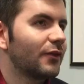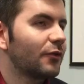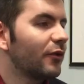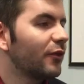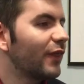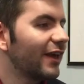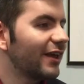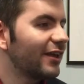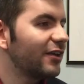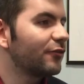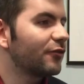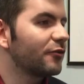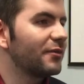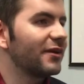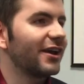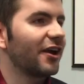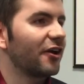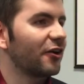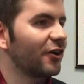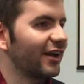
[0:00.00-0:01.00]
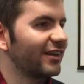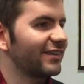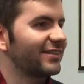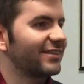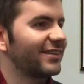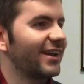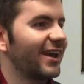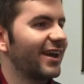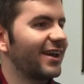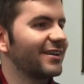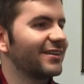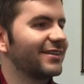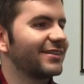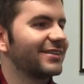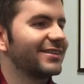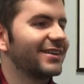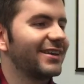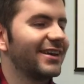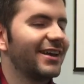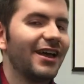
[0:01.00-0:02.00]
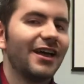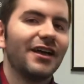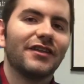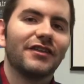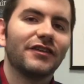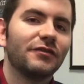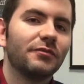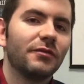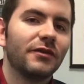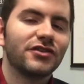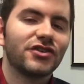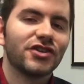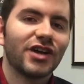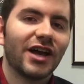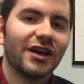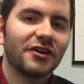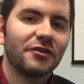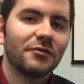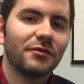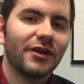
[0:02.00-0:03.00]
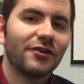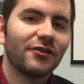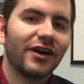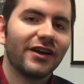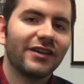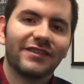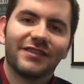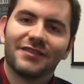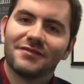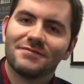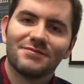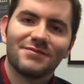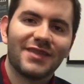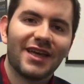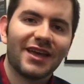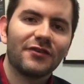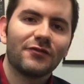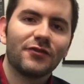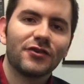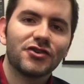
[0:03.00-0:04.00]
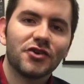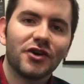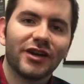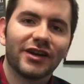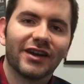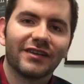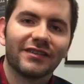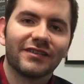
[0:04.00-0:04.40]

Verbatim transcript: Well, thank you for being our guest today. This has been Chicago Playwrights. Thank you for joining